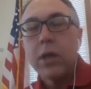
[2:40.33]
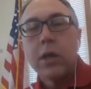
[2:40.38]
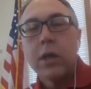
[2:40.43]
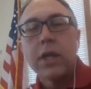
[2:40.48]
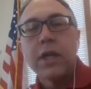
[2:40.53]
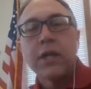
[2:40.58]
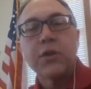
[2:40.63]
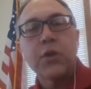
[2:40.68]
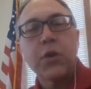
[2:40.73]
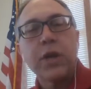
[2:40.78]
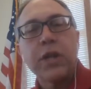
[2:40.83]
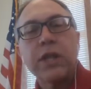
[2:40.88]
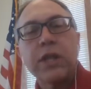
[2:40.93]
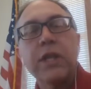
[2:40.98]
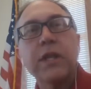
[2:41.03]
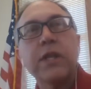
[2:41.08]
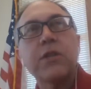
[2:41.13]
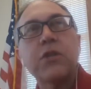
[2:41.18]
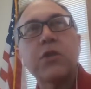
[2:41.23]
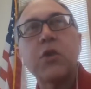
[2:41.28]
Is there anything
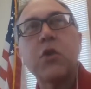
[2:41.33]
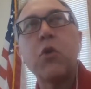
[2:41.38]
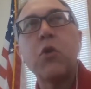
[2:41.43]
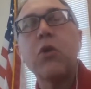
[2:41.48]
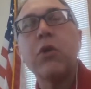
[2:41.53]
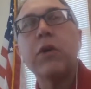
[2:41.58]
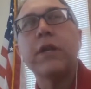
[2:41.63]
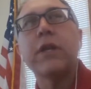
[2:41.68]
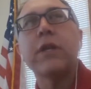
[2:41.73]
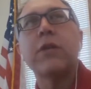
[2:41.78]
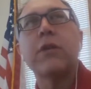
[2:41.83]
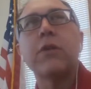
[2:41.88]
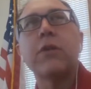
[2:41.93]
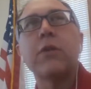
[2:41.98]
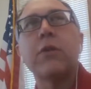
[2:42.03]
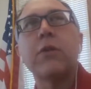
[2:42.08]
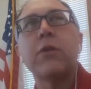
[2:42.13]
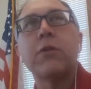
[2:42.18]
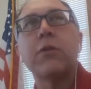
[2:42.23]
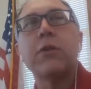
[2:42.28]
the school can
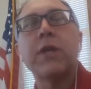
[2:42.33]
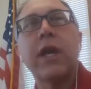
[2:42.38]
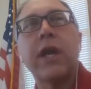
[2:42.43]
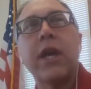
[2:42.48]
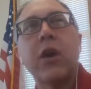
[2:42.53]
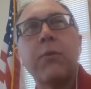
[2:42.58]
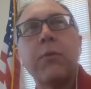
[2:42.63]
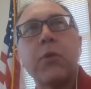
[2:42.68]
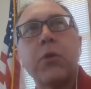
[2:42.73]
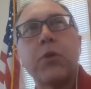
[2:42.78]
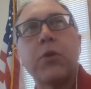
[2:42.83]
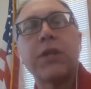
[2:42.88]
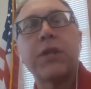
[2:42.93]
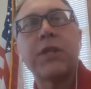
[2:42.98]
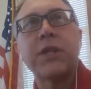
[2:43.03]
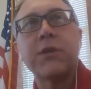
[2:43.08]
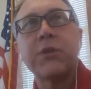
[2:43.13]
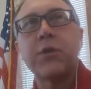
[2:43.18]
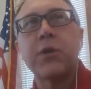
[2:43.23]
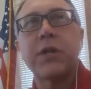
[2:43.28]
do to help you or the
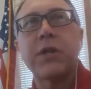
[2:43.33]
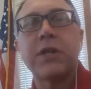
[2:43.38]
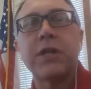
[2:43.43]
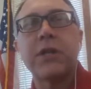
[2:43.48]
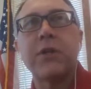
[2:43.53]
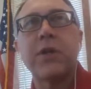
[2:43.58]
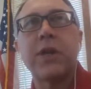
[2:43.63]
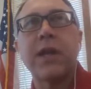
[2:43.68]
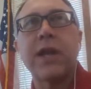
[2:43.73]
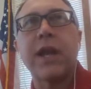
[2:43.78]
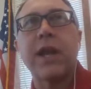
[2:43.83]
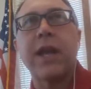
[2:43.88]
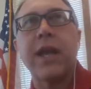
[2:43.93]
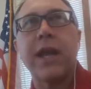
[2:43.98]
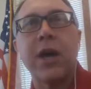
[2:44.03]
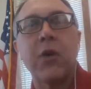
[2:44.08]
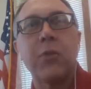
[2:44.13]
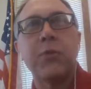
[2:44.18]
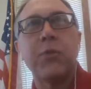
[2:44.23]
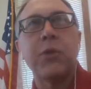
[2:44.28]
district to do to kind of
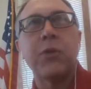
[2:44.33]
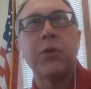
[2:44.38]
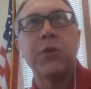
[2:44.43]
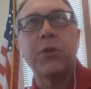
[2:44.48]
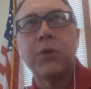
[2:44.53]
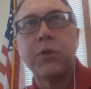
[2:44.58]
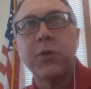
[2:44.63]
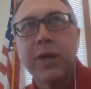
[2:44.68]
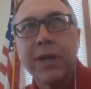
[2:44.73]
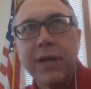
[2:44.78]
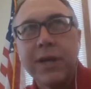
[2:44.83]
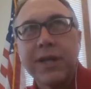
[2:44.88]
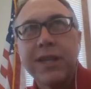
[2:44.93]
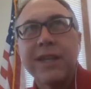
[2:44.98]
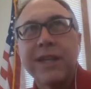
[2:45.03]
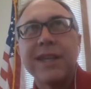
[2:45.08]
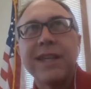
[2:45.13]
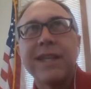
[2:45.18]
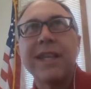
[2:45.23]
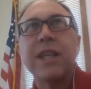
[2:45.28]
help you
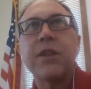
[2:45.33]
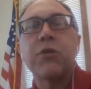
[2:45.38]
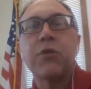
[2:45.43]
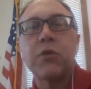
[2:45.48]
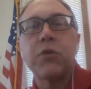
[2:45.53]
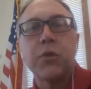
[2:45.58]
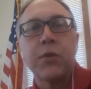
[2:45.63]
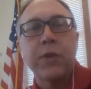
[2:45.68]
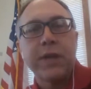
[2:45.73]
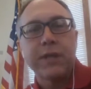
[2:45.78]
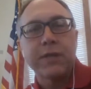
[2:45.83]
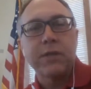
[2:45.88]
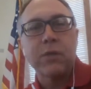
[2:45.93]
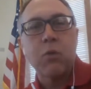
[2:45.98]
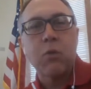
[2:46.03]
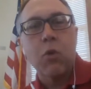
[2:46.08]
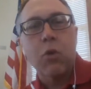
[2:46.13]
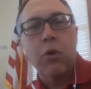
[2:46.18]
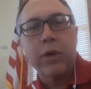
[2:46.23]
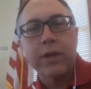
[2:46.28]
get through this
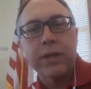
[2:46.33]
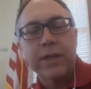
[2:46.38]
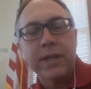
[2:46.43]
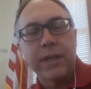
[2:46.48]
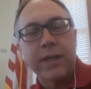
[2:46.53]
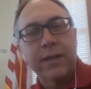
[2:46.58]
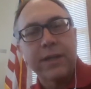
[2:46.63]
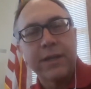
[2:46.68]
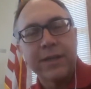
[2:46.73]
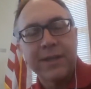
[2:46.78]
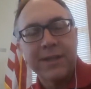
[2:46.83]
quarantine?